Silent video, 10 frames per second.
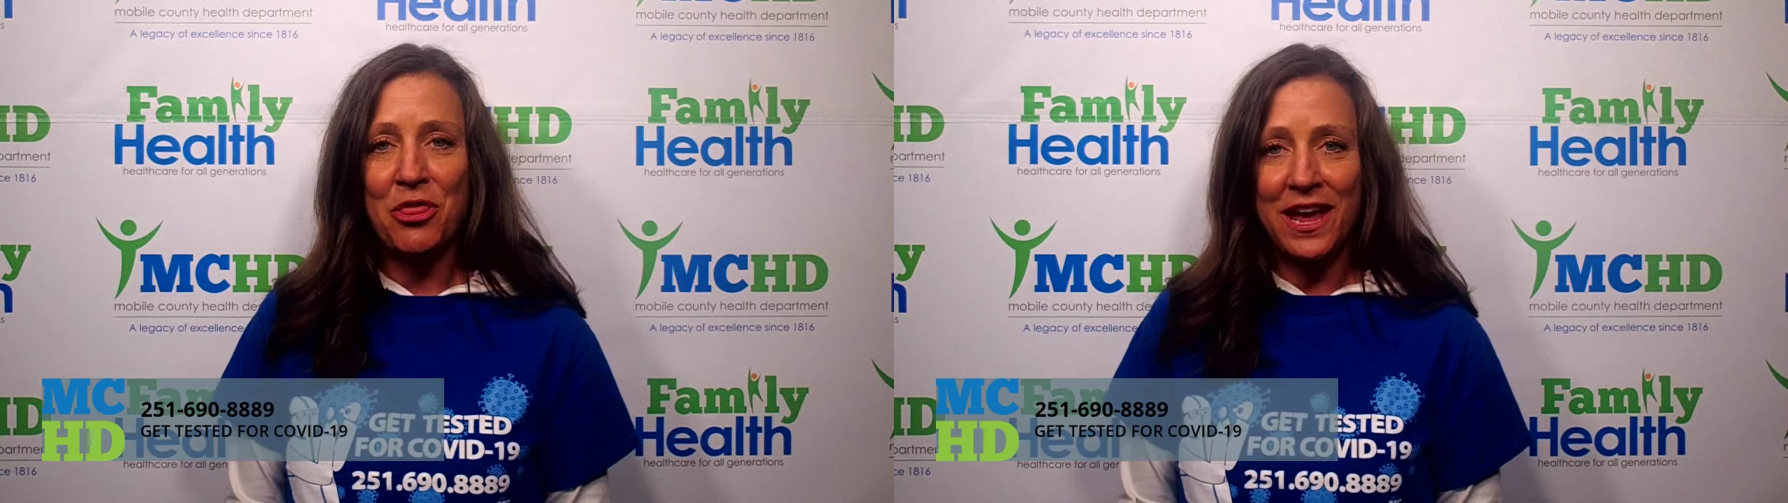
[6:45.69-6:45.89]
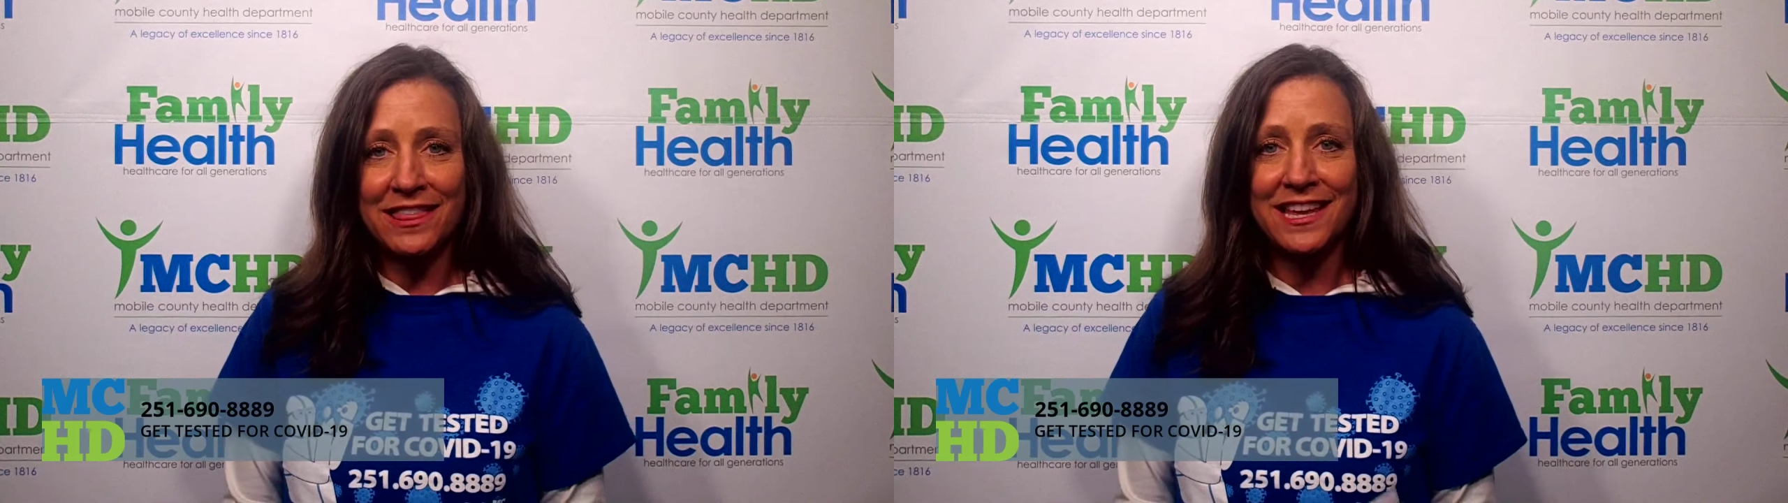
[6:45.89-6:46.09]

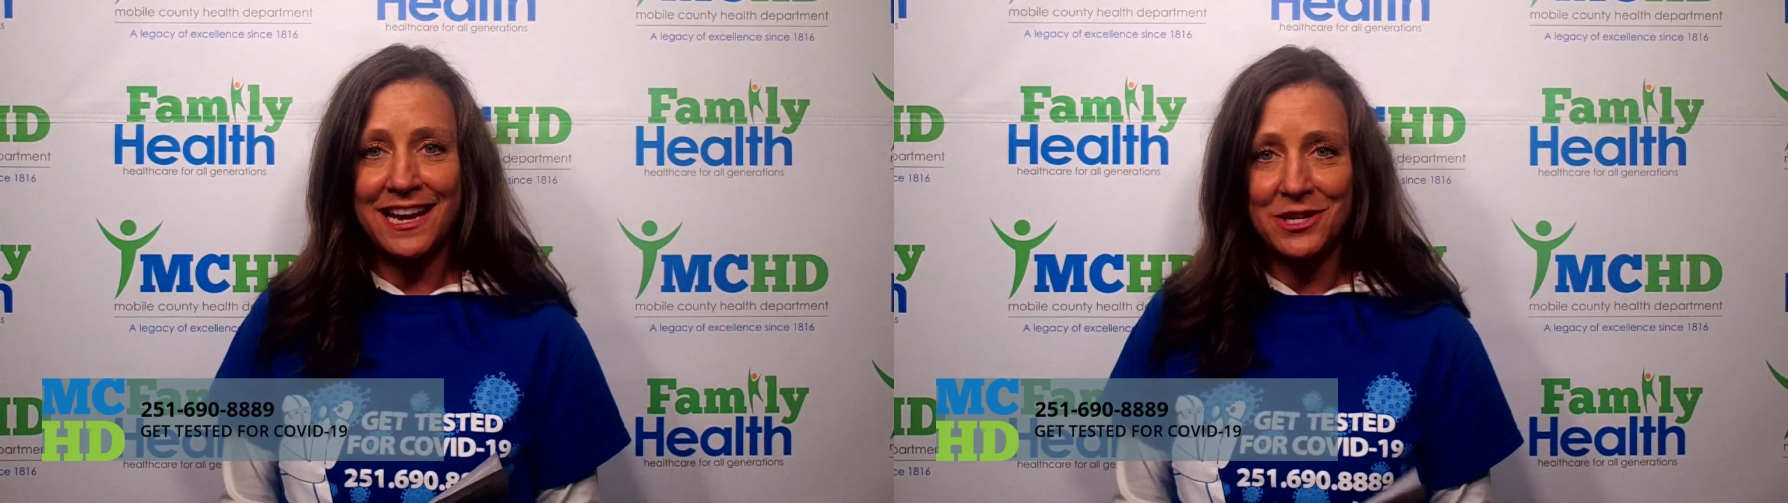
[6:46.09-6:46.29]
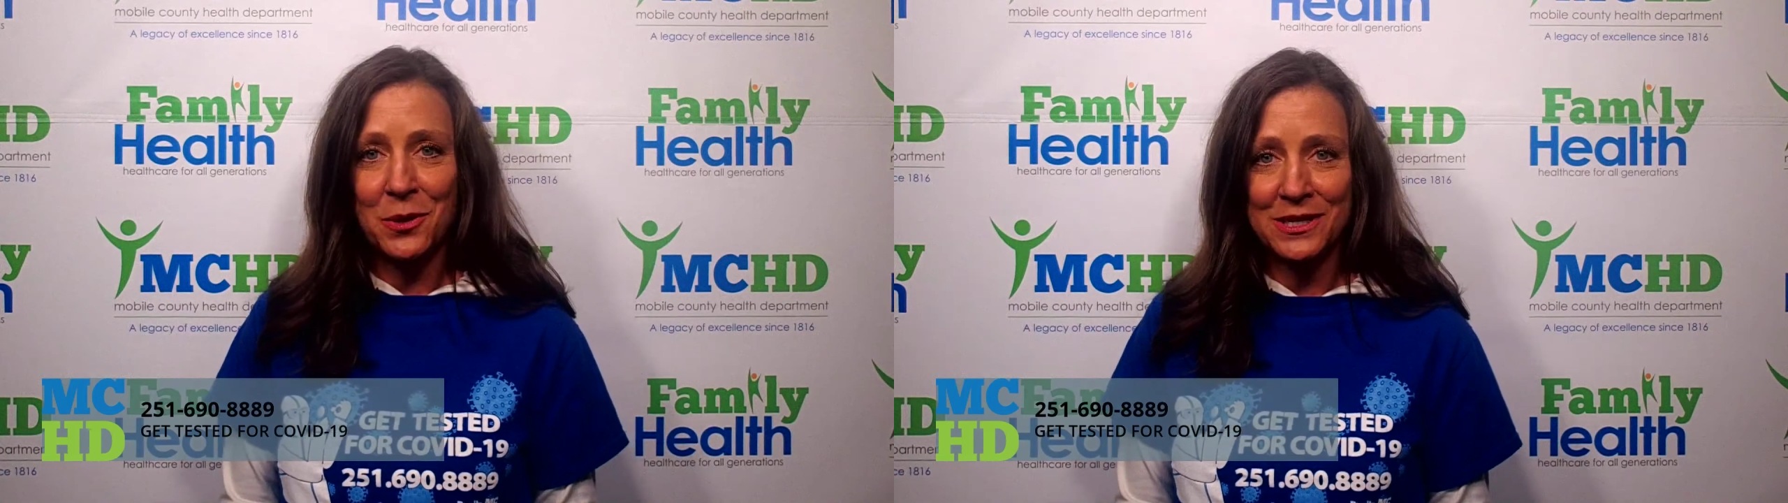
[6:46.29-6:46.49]
think that
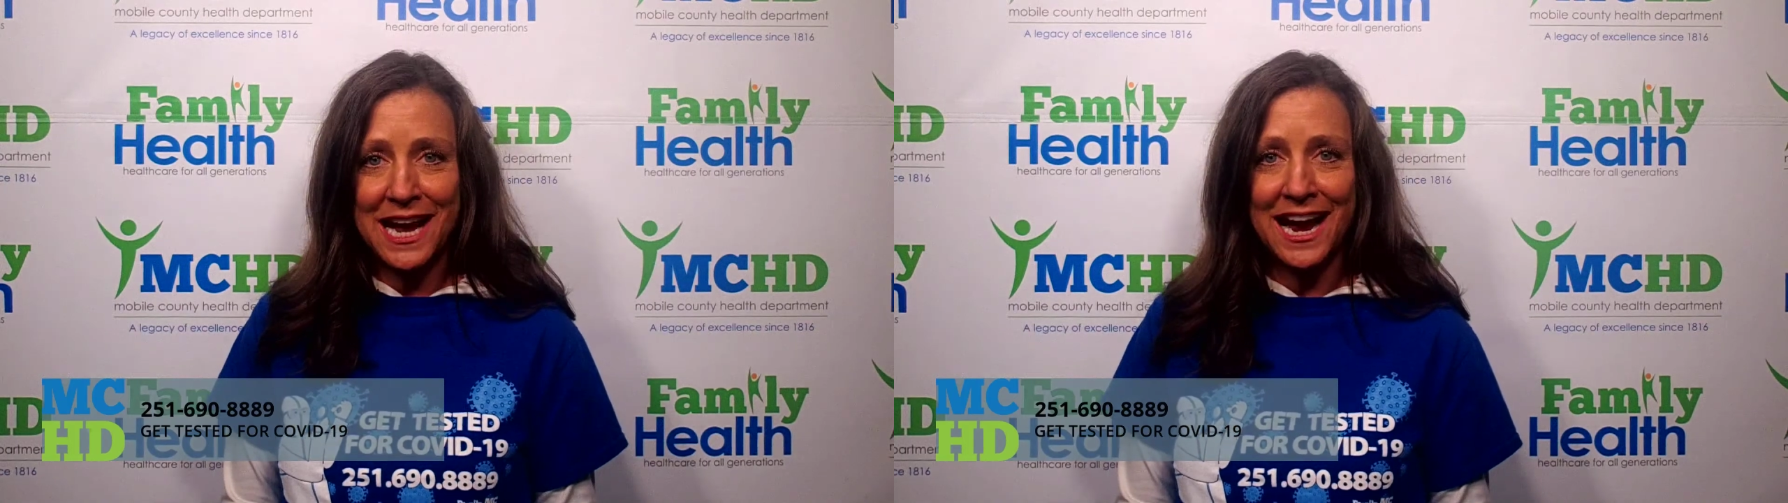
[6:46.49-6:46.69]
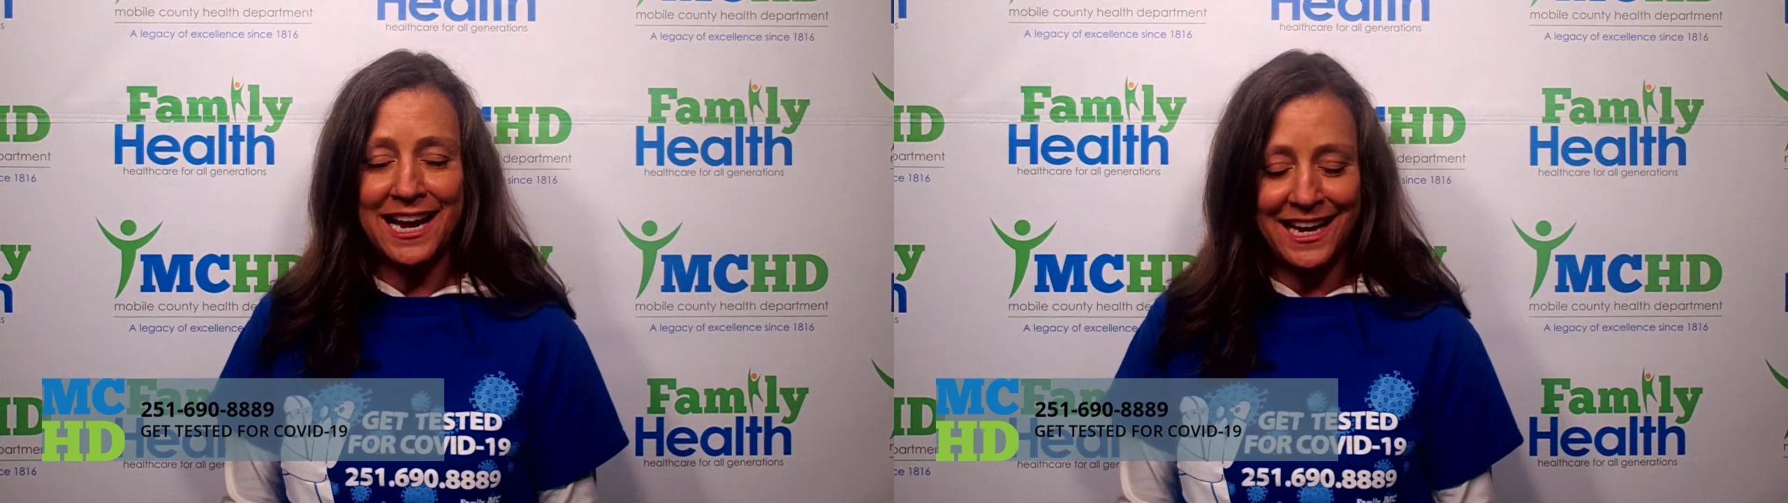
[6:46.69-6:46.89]
indoor
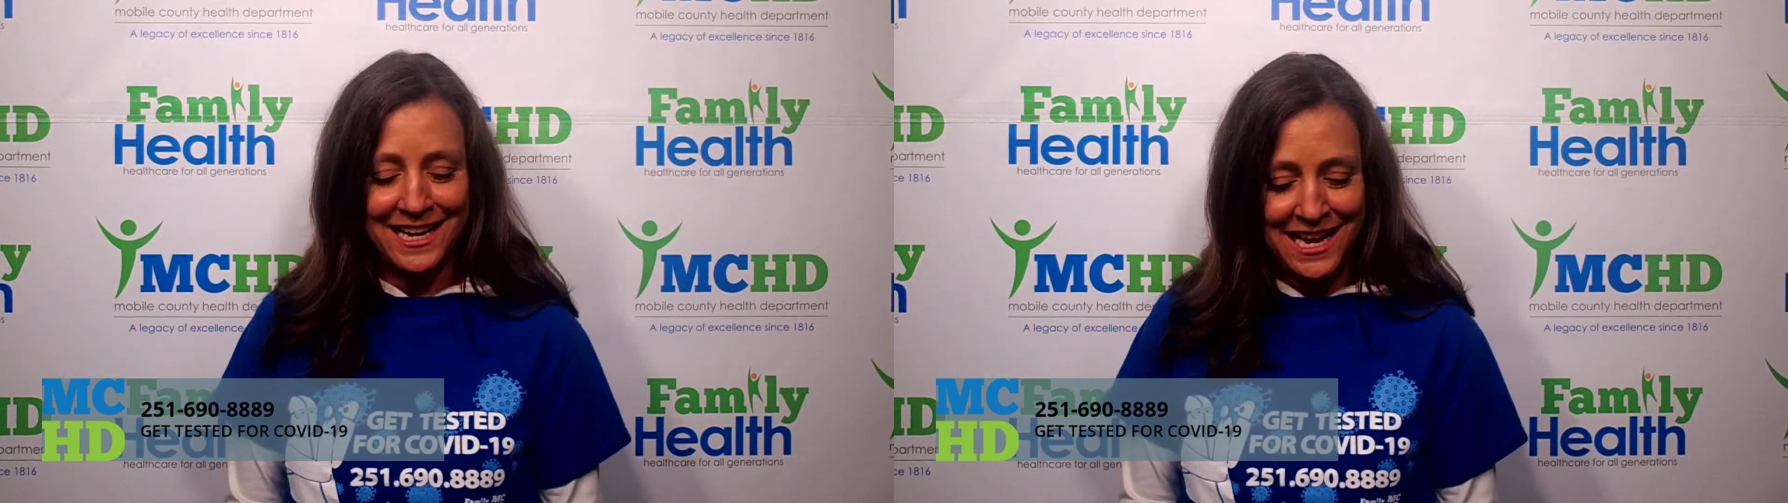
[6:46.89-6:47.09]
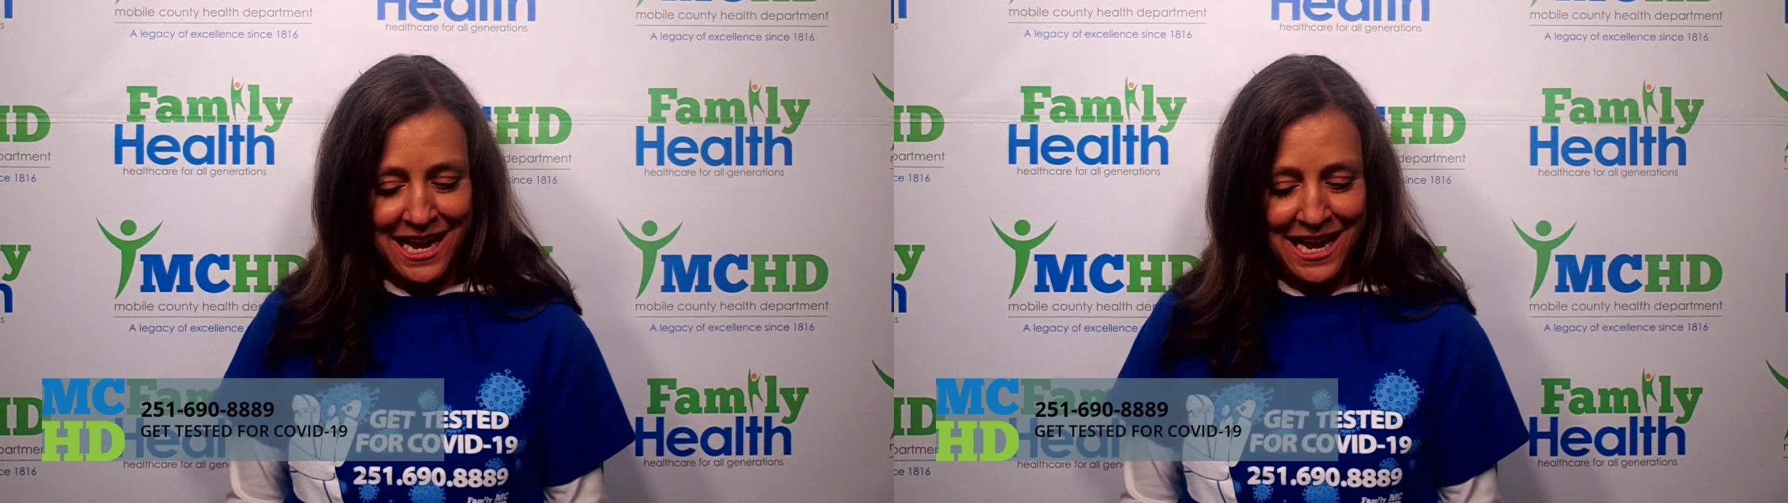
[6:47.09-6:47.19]
dining